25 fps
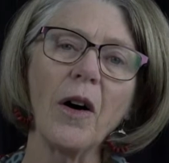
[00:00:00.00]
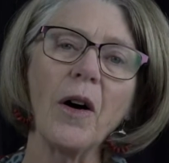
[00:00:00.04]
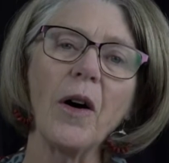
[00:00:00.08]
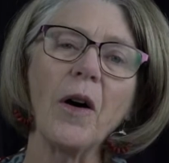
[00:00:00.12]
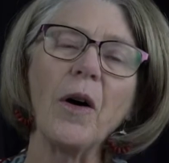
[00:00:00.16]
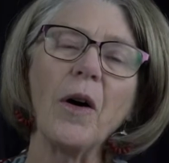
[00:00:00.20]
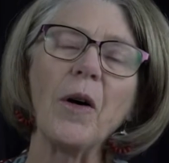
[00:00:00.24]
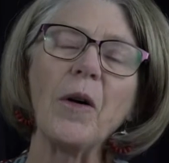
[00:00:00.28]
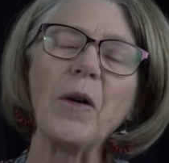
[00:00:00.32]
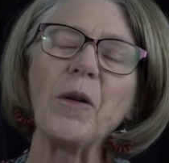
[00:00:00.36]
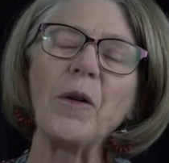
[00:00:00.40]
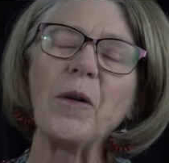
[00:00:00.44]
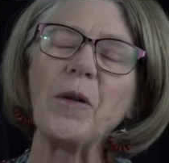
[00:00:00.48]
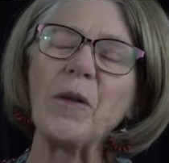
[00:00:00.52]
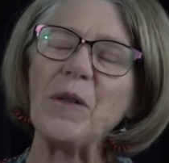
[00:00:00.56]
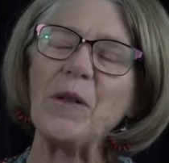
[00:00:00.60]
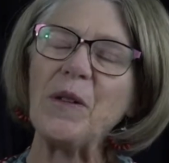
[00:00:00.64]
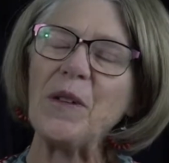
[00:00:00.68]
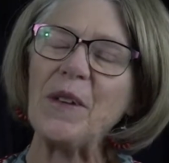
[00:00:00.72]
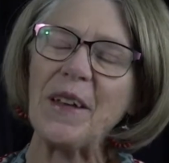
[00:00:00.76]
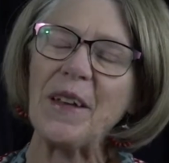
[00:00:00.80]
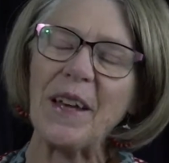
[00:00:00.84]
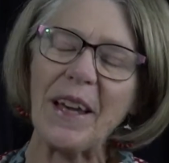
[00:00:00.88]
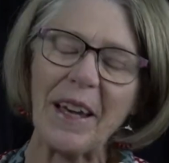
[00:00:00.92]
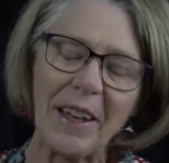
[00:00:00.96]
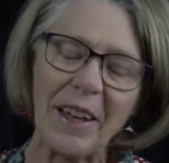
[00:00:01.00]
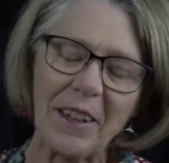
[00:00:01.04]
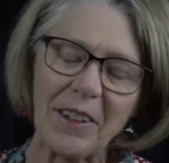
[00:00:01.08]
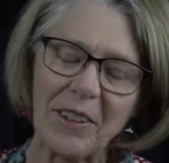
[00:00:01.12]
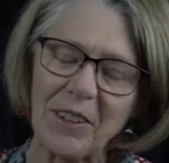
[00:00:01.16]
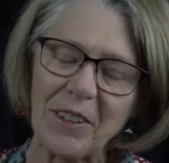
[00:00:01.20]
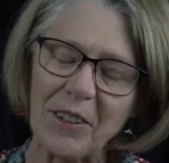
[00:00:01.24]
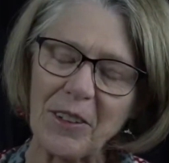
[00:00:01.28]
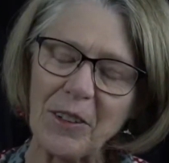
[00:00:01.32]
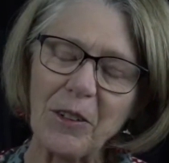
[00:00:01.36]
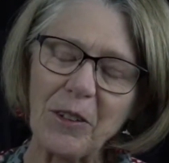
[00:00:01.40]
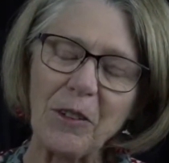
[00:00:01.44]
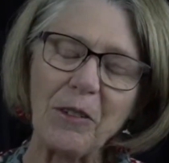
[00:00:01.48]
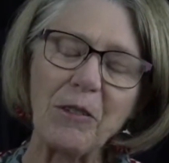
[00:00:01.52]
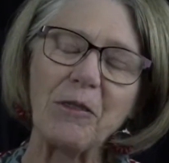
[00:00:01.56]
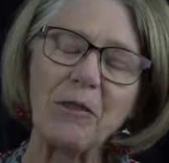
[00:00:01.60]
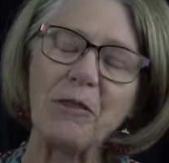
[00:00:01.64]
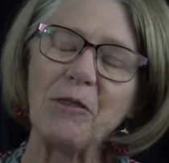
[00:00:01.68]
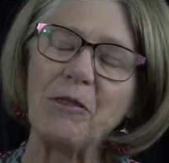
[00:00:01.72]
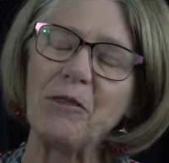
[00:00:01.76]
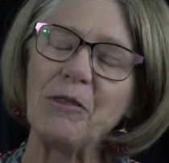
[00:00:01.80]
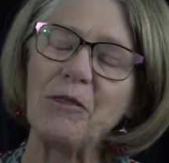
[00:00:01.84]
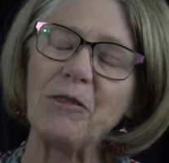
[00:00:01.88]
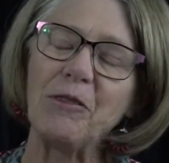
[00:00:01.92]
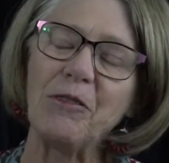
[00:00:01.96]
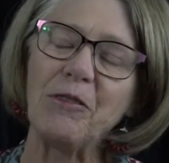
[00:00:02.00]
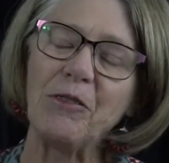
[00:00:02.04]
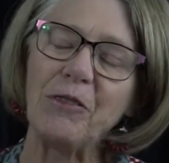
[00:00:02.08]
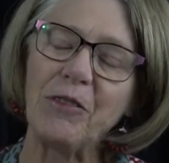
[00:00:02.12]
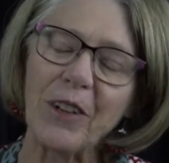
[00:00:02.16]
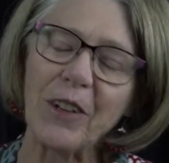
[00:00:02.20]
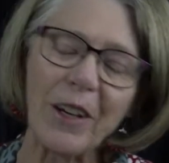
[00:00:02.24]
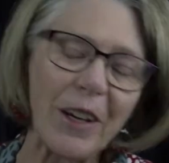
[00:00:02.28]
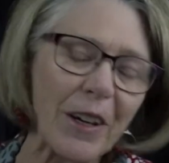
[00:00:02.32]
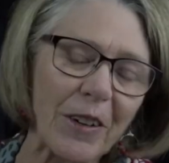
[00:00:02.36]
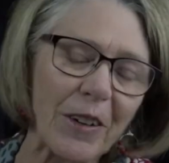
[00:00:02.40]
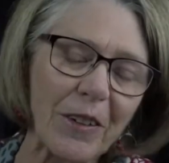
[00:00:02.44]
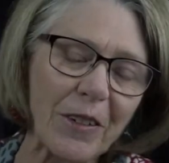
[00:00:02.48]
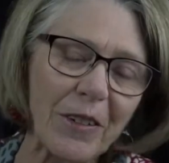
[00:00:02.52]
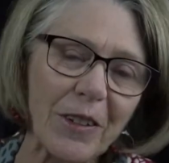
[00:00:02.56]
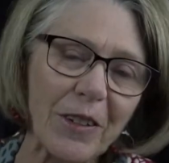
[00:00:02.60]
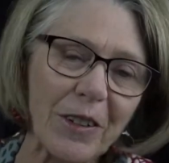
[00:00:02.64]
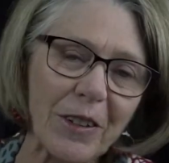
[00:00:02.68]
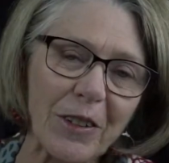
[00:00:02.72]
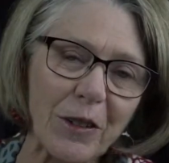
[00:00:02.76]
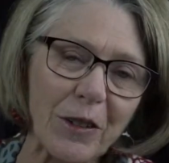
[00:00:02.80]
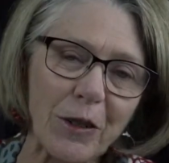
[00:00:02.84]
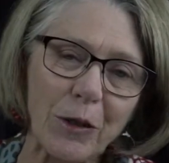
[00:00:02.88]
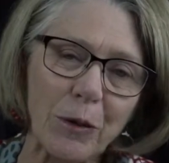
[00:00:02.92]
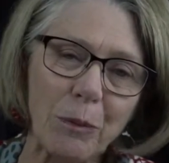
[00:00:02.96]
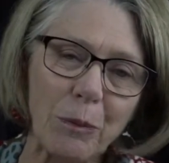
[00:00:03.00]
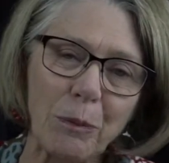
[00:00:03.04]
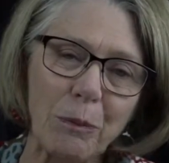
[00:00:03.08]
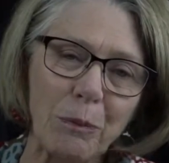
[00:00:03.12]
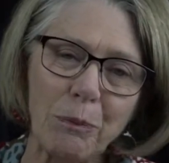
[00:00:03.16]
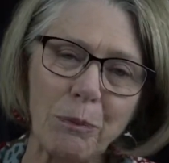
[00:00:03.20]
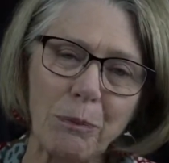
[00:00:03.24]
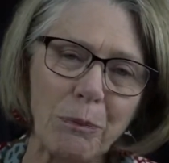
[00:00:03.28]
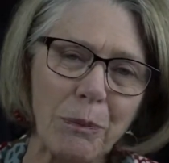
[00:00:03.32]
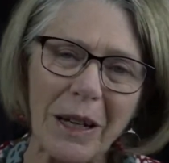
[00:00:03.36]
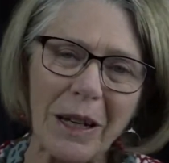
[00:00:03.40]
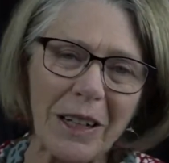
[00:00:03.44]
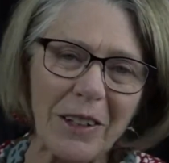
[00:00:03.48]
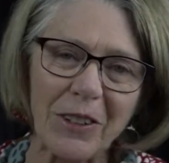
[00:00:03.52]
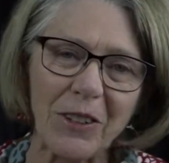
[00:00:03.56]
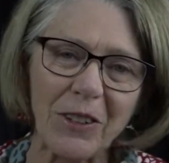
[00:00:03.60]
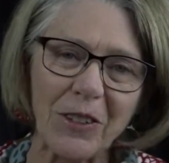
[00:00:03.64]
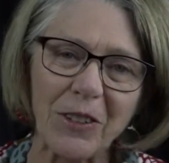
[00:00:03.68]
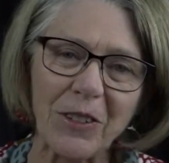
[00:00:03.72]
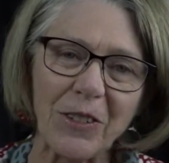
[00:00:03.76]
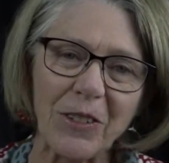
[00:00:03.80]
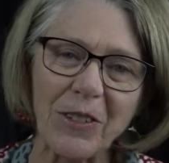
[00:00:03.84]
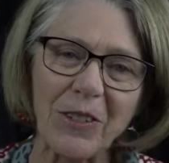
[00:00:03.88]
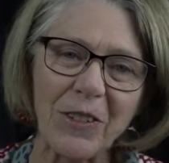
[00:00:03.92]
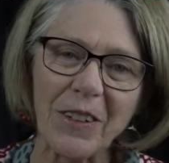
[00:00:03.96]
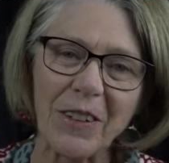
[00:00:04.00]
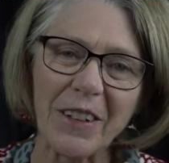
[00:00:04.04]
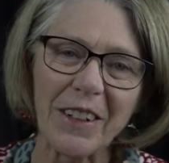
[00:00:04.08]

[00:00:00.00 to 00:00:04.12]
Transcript: Oh yes, you're very special,